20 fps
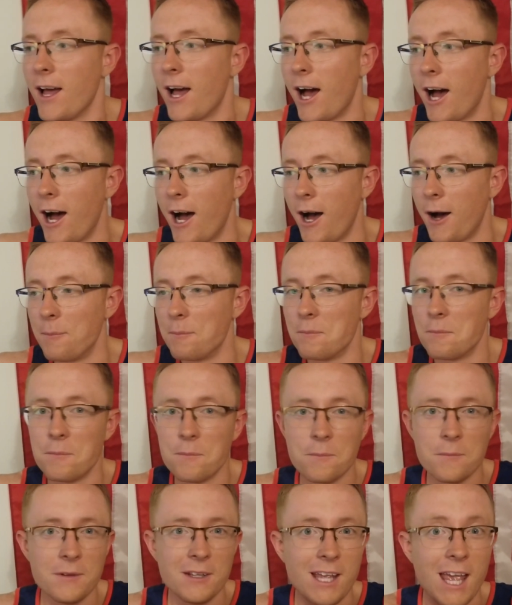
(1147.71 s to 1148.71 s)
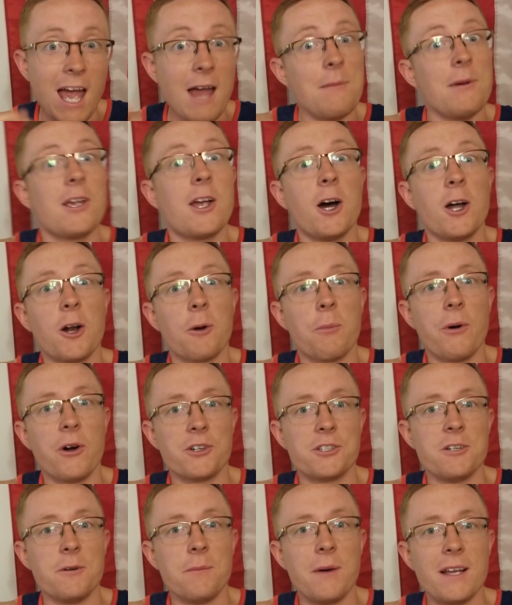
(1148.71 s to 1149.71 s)
Um, Gabby caught her
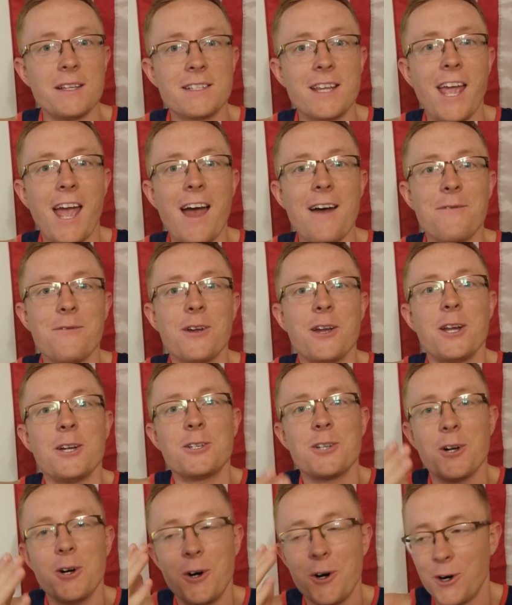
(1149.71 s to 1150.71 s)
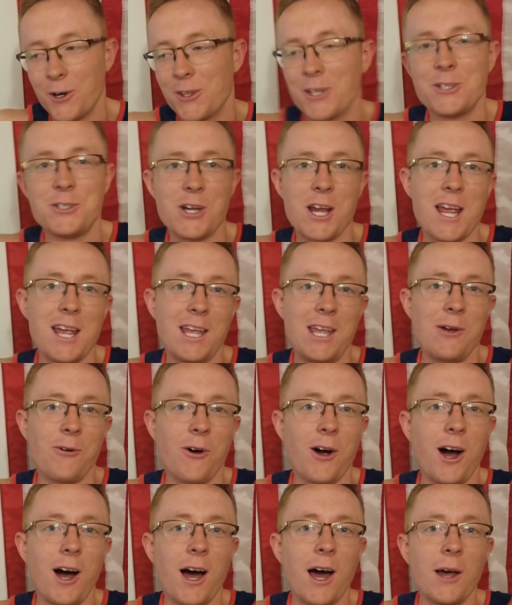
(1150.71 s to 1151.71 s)
personal best catfish on the janky
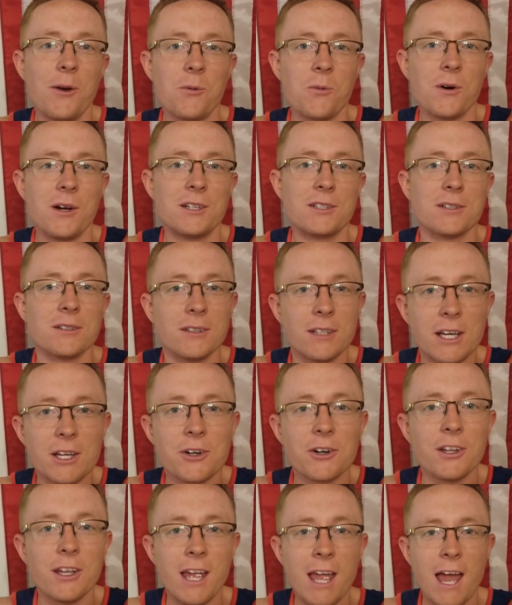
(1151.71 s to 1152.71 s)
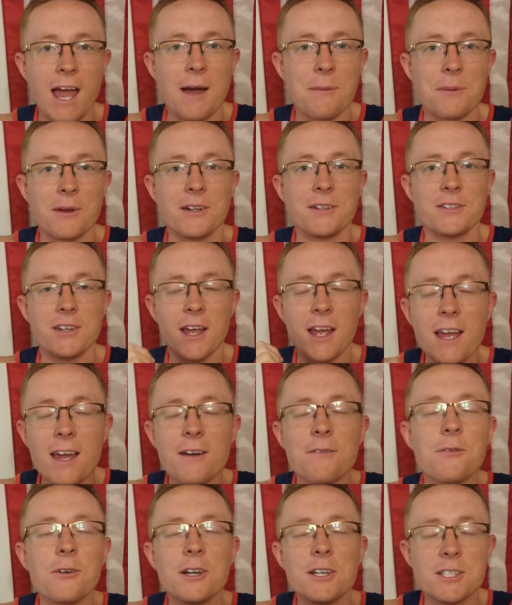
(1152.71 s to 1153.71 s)
rod, which literally happens
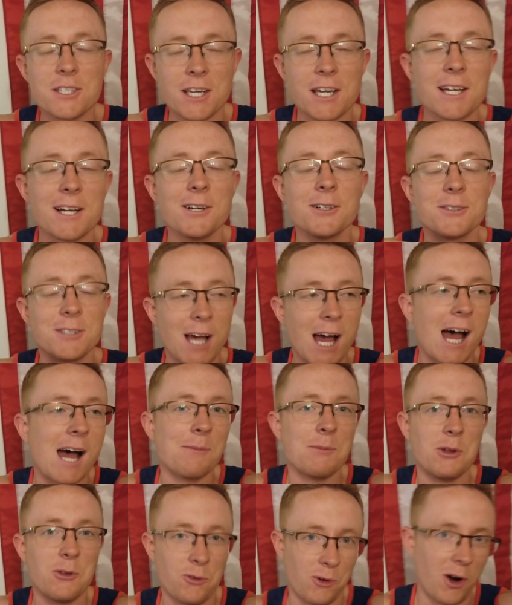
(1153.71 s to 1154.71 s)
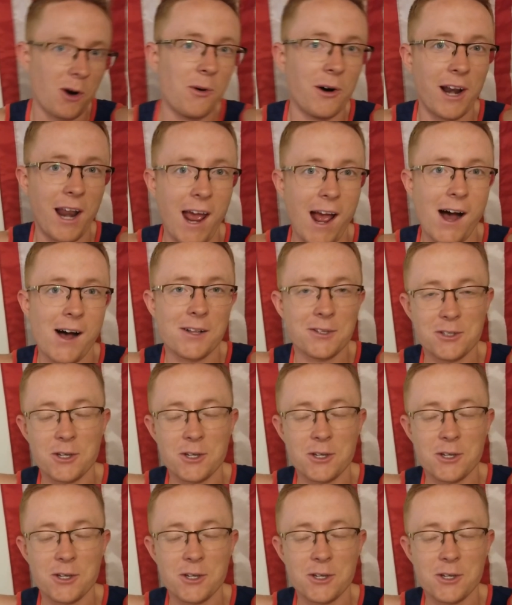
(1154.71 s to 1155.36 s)
every single time you throw one out.